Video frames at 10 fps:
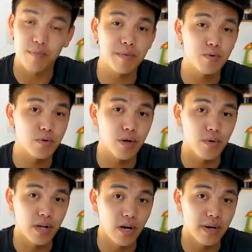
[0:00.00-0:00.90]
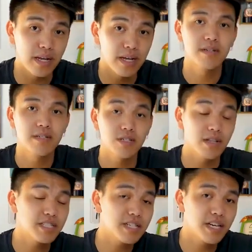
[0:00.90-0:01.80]
for people who don't know it. So
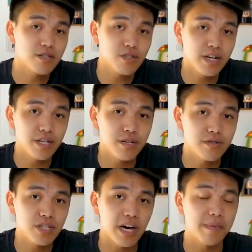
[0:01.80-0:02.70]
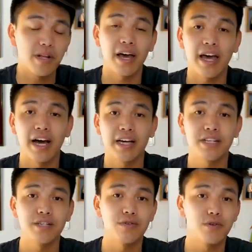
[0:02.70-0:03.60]
let's say you're trying to use Copy.ai
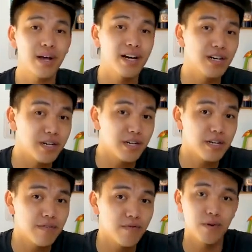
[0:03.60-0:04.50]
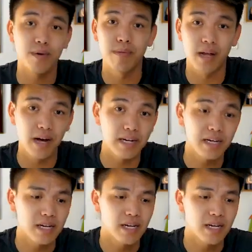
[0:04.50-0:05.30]
to create a hook for your blog.